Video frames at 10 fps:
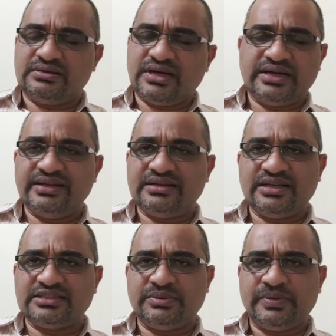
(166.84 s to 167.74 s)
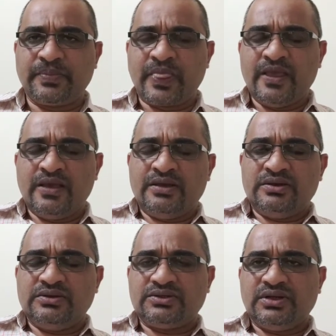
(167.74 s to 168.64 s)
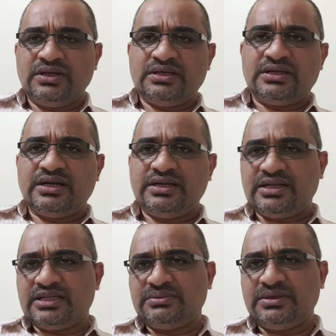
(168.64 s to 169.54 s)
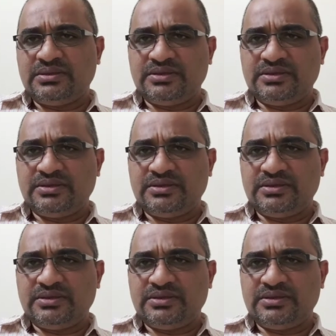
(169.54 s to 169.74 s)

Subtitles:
cardiac asthma. Usually in cardiac asthma,